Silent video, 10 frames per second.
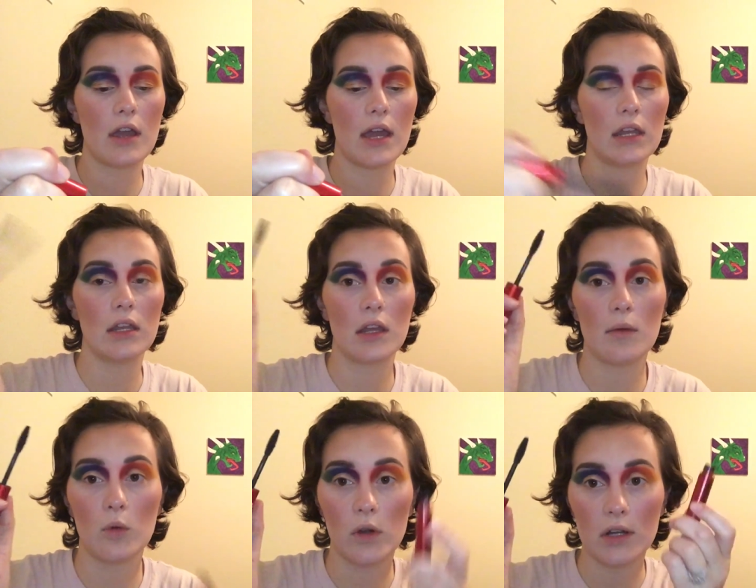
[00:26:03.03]
I need to get
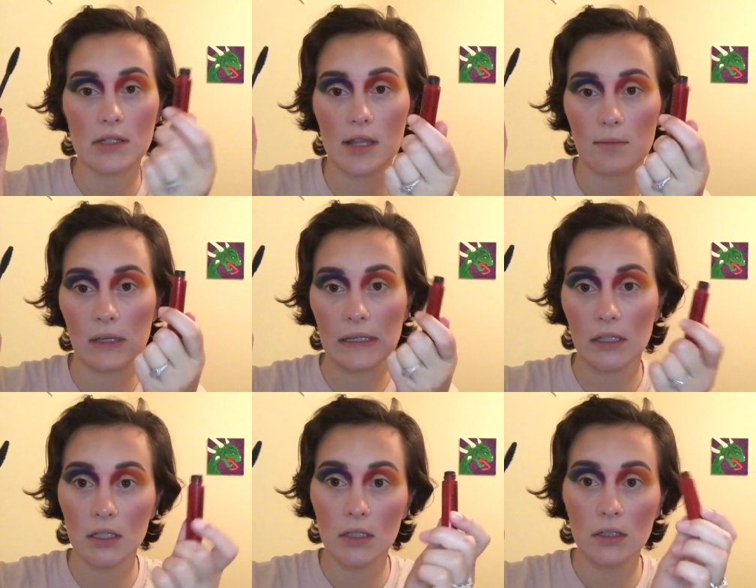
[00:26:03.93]
more because I'm like
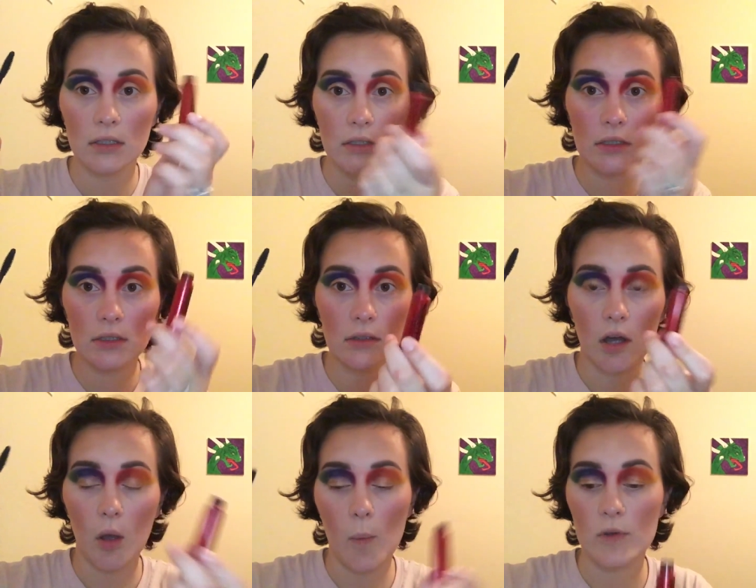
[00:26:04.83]

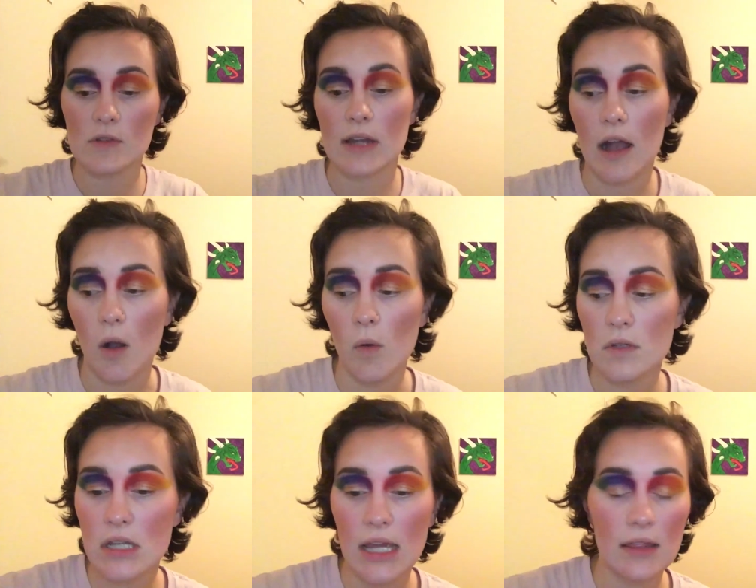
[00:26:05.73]
almost out,
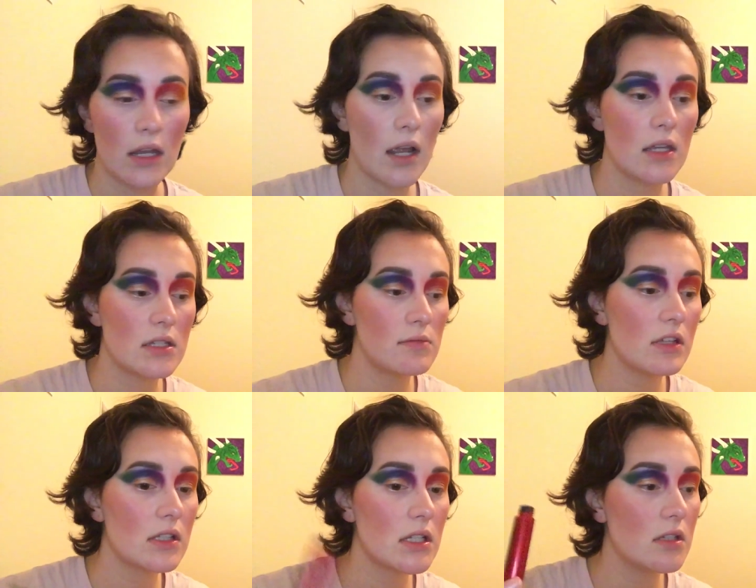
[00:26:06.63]
and then I
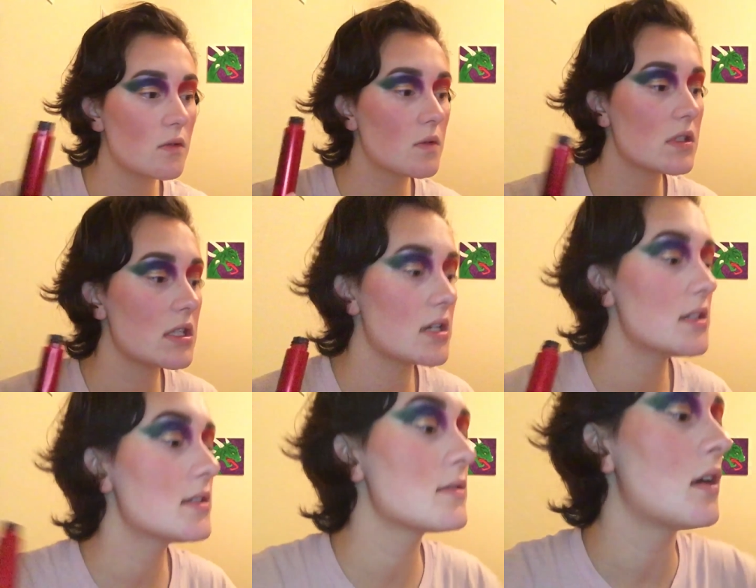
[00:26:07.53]
typically use
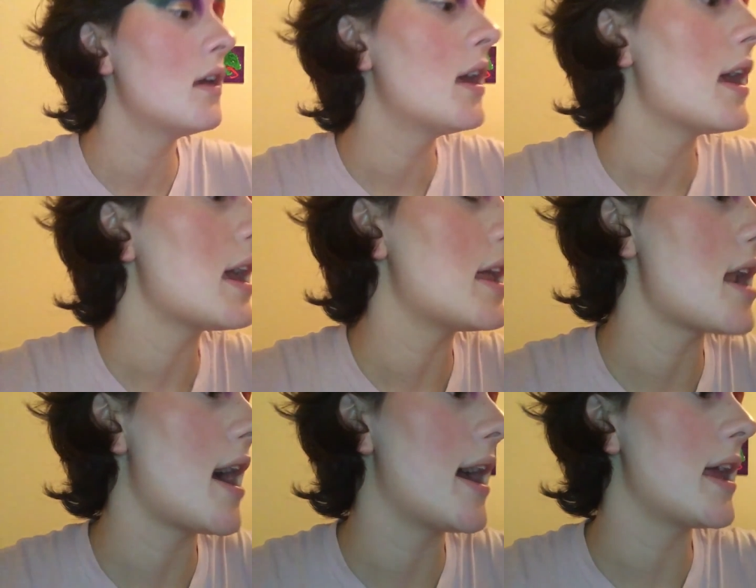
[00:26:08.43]
this and
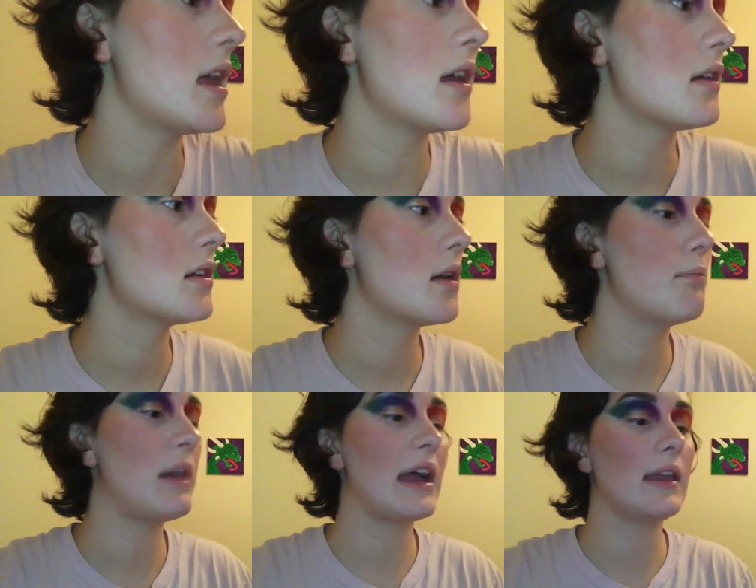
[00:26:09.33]
I
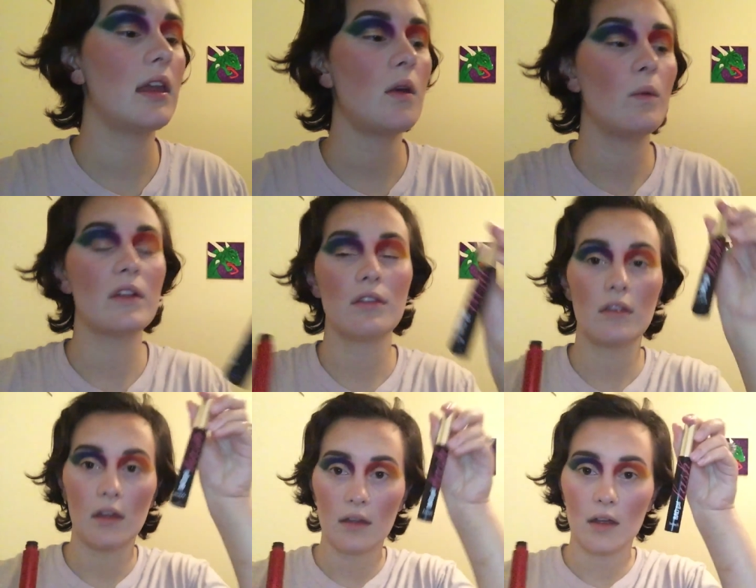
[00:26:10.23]
combine it with
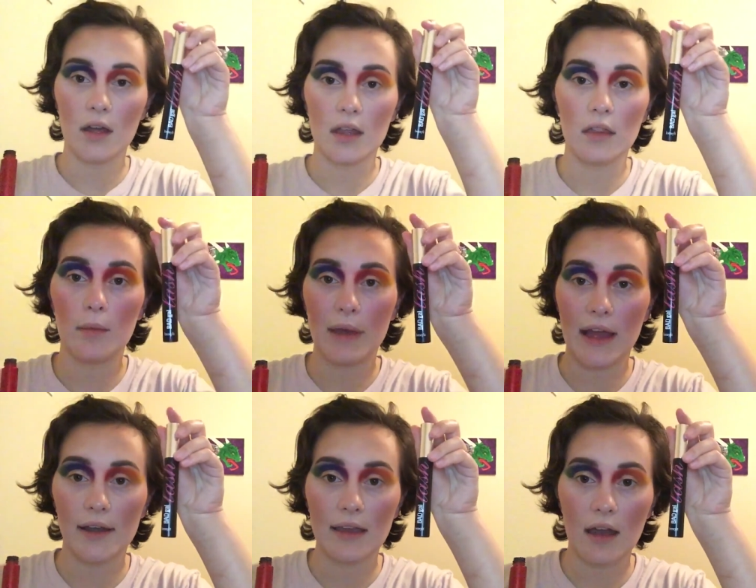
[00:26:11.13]
the
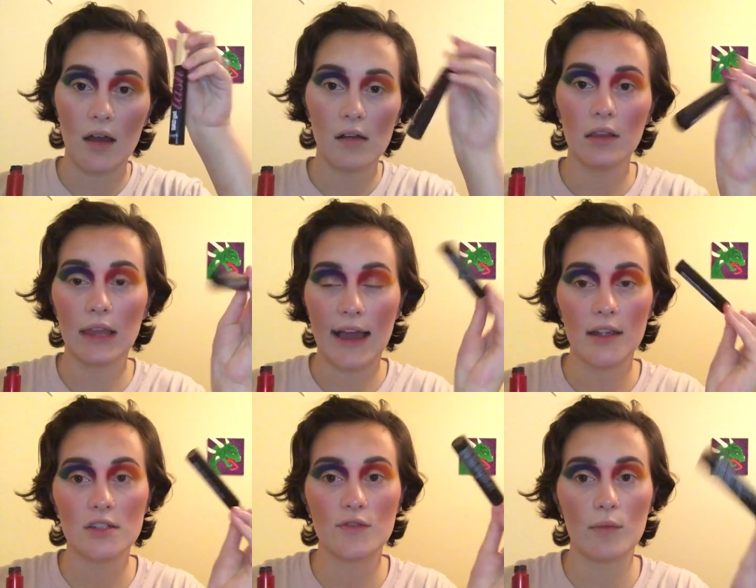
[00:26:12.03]
Bad Gal
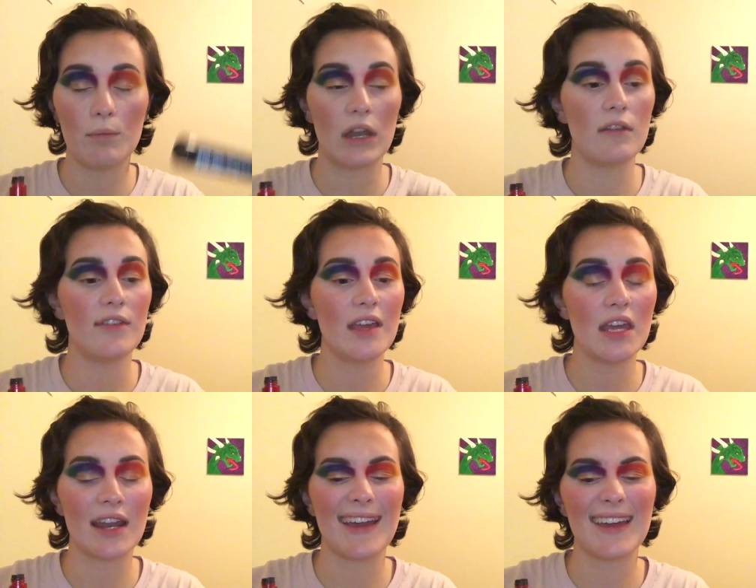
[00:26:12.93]
Lash from Benefit,
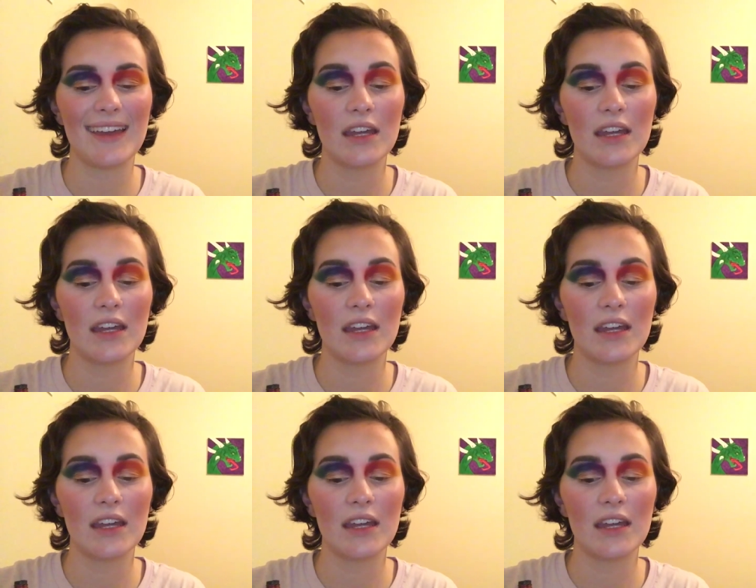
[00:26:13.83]
and I